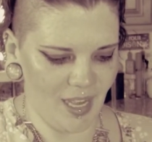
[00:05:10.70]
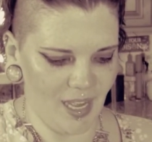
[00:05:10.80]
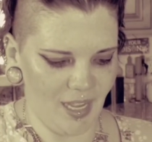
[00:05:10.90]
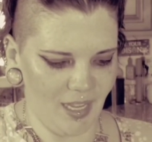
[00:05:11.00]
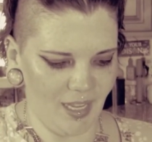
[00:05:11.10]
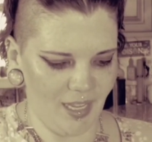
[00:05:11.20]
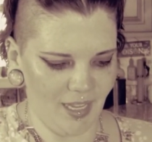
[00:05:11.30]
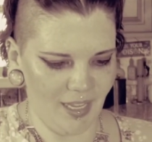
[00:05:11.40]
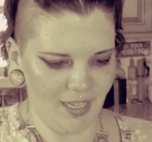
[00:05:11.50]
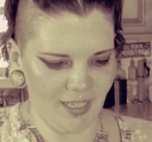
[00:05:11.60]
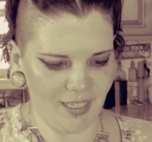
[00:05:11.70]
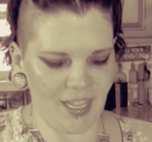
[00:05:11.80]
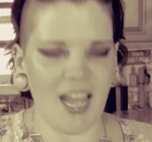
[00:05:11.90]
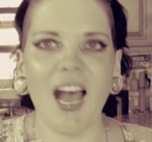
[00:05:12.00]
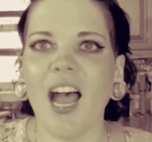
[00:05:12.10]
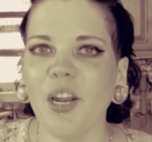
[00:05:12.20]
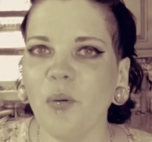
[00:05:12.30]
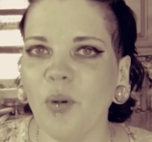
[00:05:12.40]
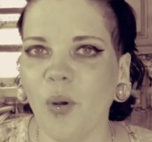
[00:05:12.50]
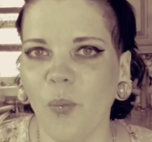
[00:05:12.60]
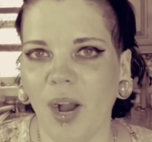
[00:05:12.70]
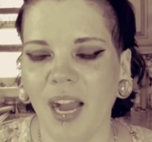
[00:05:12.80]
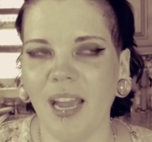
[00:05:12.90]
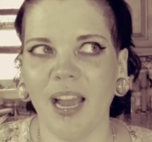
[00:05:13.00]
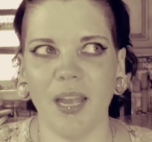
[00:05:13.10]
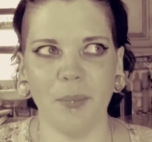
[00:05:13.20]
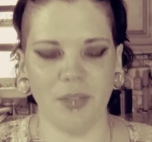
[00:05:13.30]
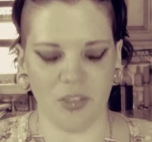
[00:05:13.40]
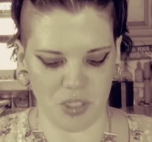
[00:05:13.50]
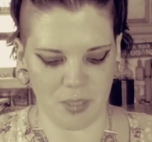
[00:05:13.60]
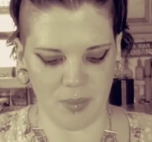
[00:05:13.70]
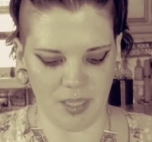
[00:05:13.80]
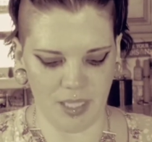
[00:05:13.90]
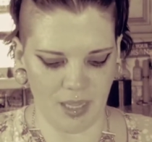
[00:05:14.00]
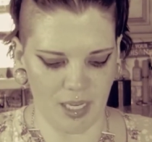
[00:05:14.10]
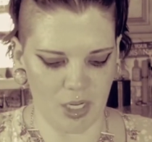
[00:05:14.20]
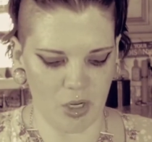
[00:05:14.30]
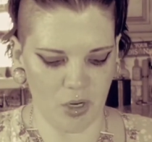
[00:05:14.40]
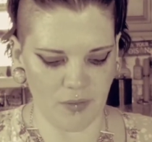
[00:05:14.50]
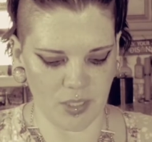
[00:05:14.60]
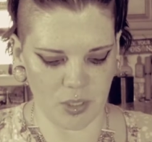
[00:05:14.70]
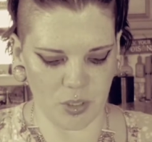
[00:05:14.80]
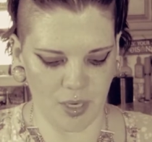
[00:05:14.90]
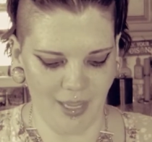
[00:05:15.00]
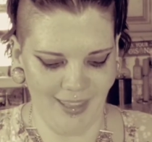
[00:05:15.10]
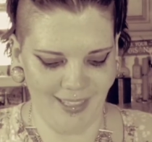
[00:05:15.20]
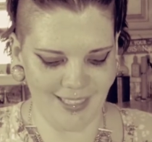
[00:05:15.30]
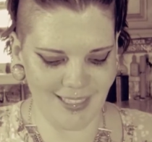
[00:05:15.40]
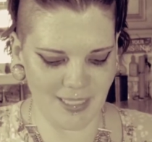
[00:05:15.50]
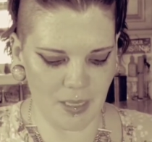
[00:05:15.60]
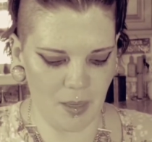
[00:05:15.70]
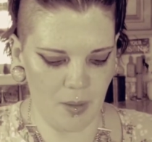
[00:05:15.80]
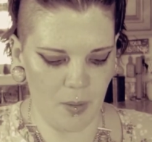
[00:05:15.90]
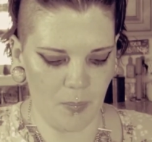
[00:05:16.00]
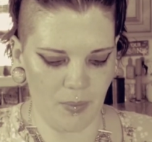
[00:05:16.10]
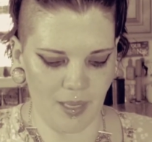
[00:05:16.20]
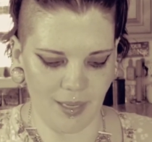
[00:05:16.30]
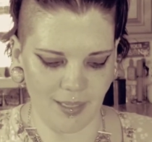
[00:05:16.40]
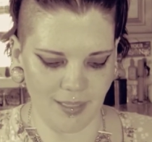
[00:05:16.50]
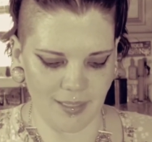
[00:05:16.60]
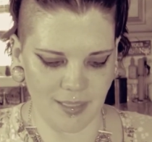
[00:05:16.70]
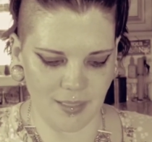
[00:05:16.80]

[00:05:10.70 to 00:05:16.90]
I don't know why I am legitimately like nervous to try this, because